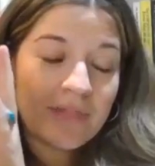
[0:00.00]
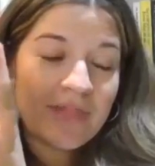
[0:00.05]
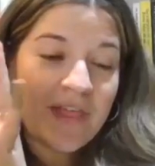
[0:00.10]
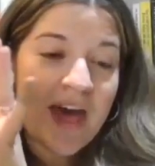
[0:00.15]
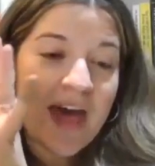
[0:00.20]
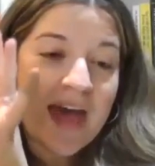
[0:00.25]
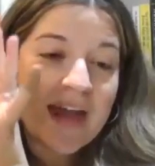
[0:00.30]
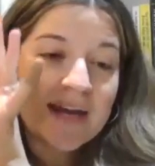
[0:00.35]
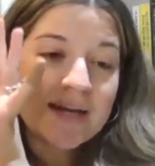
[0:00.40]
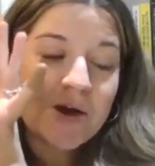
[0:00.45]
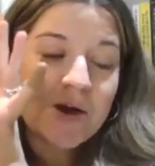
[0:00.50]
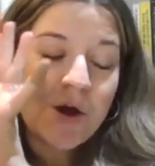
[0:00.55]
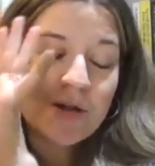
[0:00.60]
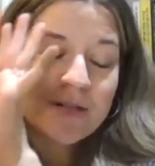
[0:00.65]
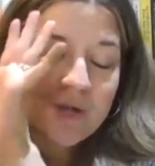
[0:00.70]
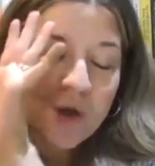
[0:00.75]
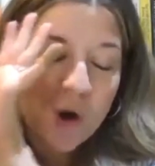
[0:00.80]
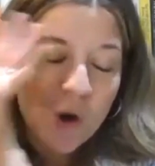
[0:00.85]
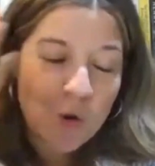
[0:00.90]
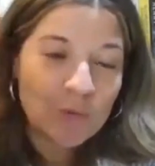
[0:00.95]
that
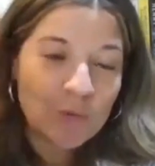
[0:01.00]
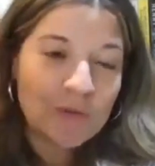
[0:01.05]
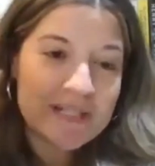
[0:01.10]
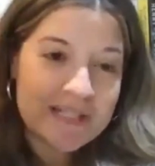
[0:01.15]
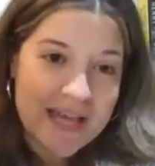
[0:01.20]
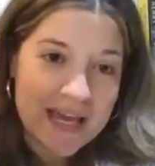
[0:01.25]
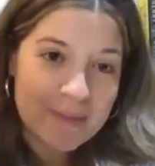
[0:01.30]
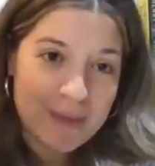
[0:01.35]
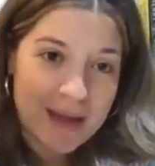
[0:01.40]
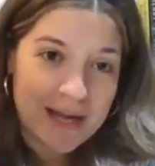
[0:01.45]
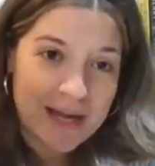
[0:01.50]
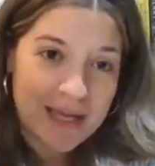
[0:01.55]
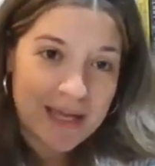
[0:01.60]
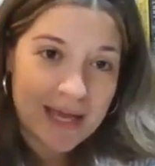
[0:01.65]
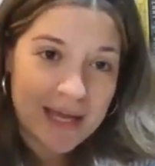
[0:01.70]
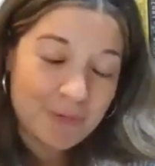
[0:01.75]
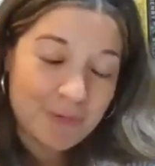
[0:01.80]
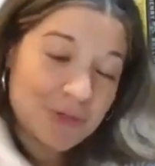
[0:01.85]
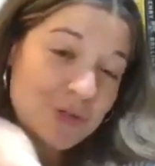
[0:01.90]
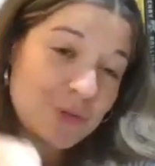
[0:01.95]
only take
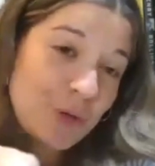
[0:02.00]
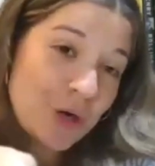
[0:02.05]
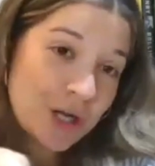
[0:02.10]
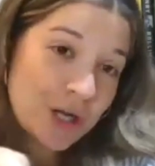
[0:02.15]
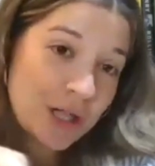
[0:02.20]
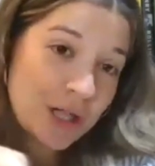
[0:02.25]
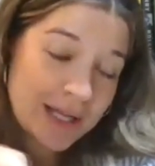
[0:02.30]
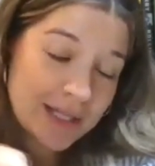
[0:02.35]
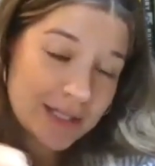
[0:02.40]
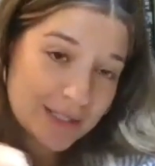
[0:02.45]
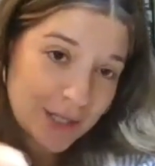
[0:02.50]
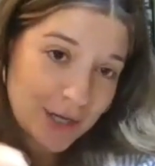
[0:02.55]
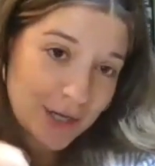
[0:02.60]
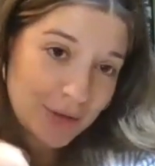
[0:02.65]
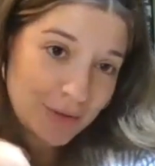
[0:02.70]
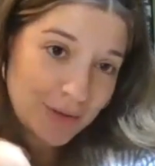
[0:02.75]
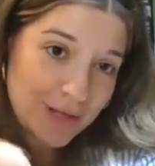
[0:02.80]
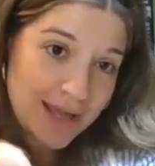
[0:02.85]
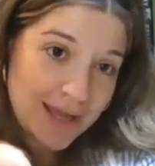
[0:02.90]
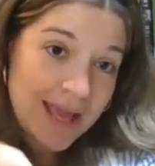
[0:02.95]
Medicaid, which is where our clients go.
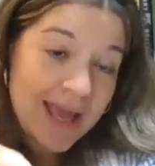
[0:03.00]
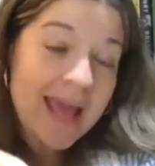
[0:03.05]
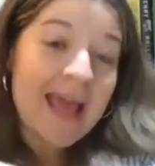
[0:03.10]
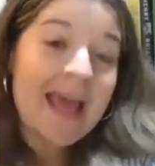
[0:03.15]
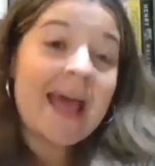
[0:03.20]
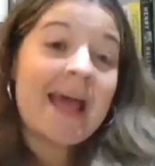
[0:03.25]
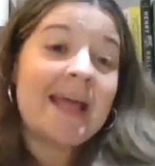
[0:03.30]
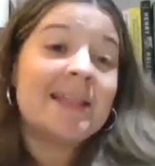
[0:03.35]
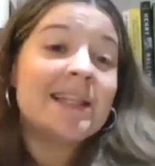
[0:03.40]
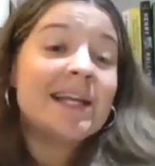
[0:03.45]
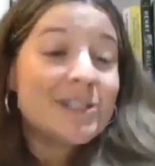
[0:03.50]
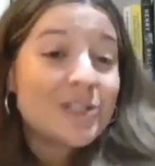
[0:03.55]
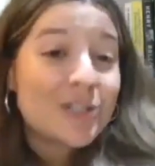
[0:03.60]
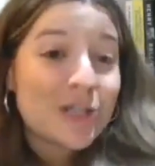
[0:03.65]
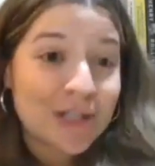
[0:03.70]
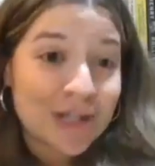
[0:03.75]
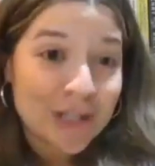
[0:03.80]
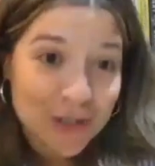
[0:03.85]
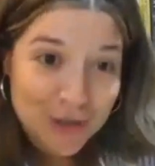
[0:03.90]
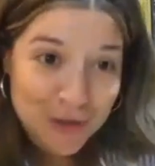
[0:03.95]
And let's
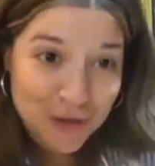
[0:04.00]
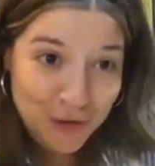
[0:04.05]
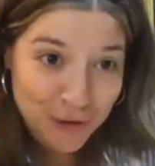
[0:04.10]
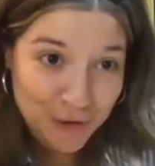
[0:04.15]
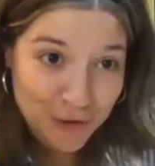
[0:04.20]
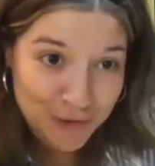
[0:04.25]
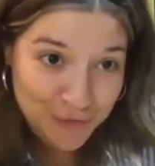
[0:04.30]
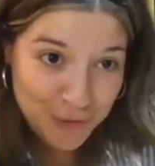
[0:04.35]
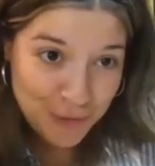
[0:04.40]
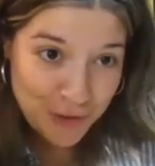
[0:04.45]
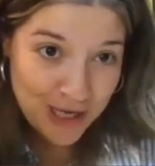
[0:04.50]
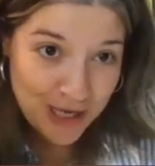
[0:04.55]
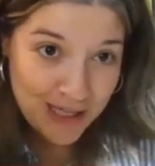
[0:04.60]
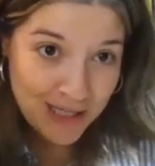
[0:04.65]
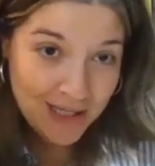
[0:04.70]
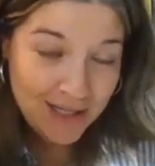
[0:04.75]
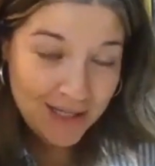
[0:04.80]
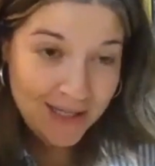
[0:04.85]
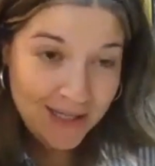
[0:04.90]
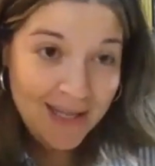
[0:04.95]
look at their turnover
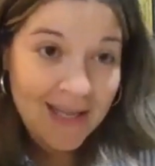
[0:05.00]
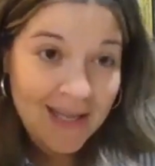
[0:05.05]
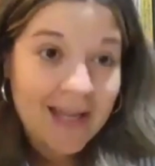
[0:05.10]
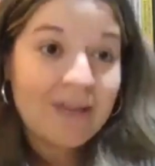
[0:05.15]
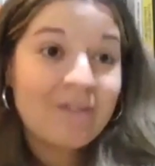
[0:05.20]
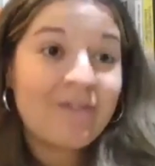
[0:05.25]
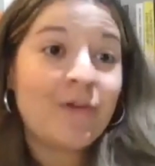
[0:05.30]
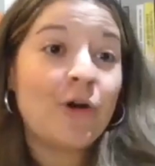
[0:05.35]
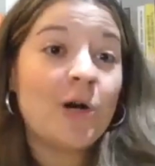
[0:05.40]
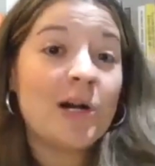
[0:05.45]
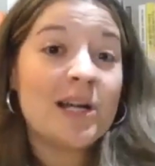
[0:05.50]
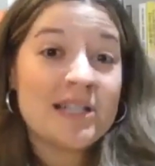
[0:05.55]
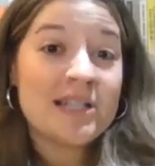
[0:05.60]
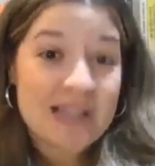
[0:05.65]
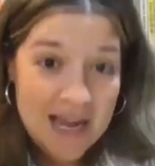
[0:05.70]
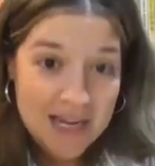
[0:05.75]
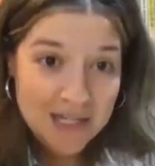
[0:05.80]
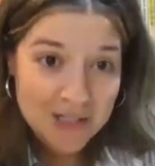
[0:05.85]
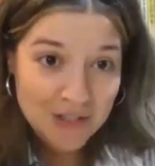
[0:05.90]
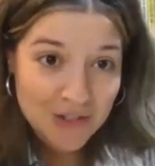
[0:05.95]
rate for
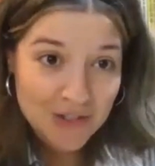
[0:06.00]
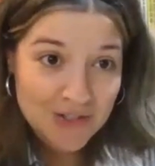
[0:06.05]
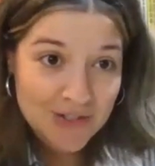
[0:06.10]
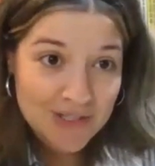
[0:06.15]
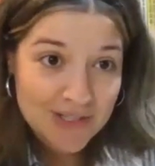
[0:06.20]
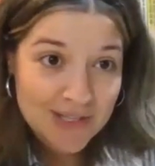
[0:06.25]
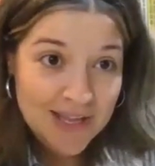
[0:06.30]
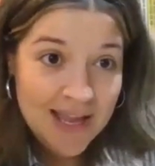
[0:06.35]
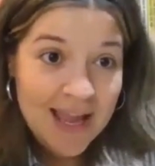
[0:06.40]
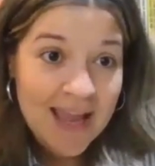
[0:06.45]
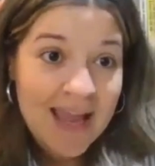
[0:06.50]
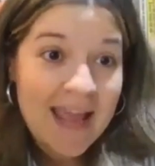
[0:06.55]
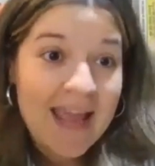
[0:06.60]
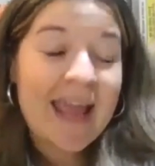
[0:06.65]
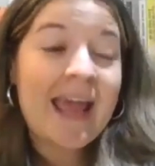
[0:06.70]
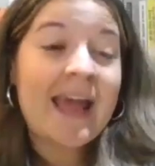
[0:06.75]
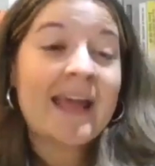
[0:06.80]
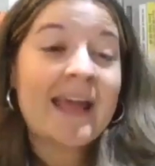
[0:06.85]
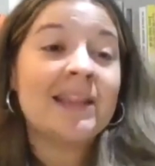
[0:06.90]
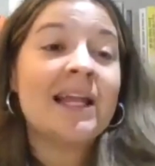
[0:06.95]
doctors.
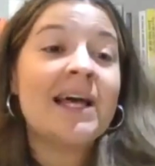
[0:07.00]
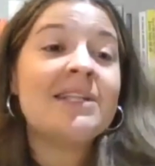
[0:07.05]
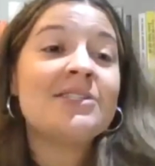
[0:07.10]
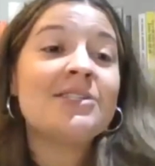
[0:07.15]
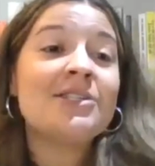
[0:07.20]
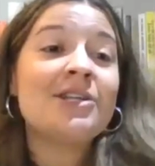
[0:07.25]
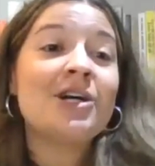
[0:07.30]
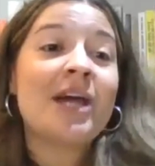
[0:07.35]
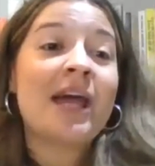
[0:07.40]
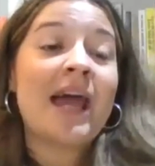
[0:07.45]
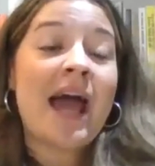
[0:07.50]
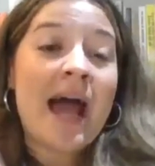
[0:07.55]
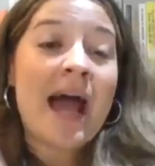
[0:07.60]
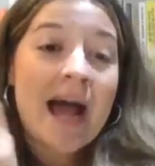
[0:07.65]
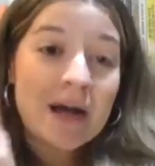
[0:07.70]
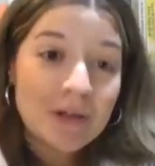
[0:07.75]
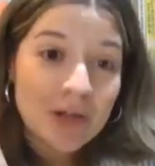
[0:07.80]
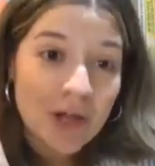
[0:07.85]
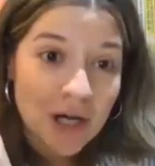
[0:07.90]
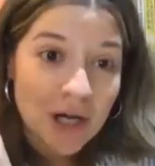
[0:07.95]
And let's look at
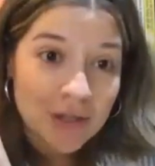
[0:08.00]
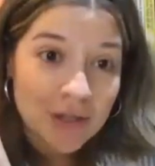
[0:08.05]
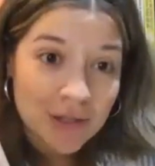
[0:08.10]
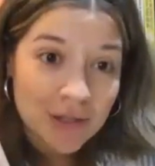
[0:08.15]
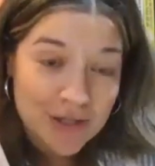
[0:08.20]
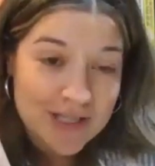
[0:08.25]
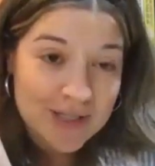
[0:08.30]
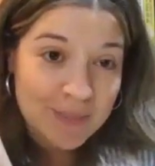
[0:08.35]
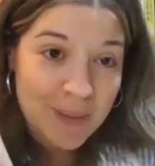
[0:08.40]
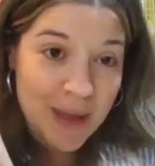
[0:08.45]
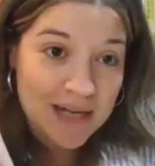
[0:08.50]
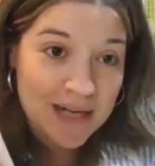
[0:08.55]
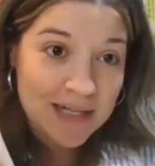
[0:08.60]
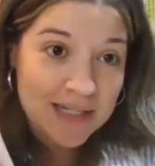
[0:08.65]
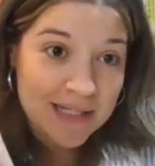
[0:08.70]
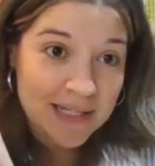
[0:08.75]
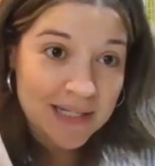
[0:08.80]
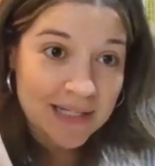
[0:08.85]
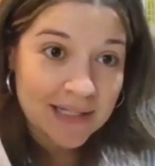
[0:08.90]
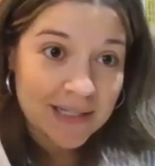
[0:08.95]
how long they're
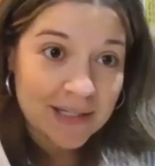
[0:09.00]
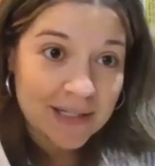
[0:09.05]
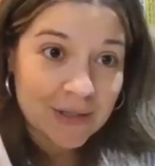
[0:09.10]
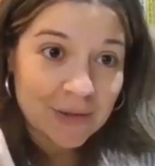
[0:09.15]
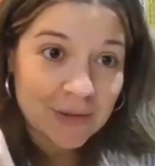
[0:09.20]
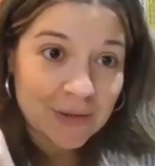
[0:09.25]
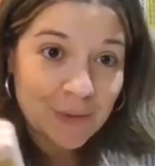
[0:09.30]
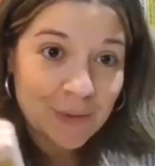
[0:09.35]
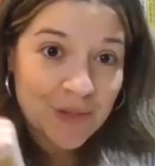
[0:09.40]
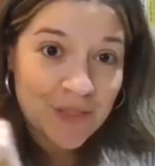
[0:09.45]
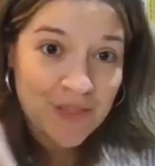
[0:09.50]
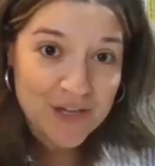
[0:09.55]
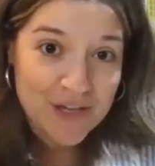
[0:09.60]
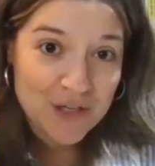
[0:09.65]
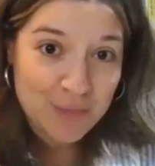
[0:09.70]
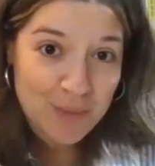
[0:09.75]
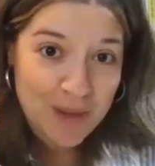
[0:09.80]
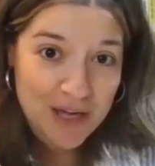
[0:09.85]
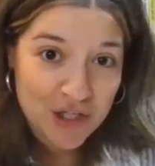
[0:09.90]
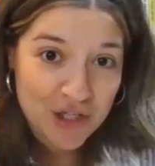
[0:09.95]
spending with
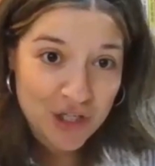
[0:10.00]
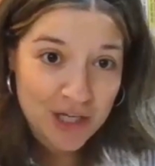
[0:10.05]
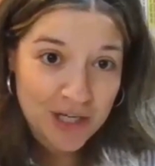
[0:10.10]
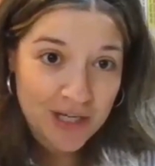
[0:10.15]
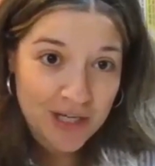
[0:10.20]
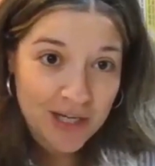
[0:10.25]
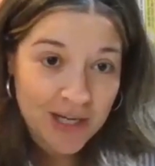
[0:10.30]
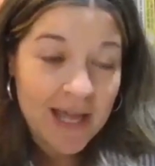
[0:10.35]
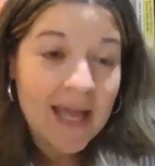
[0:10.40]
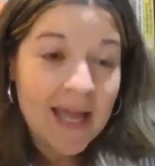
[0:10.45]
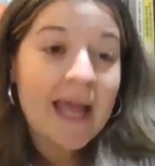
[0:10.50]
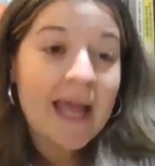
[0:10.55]
each patient.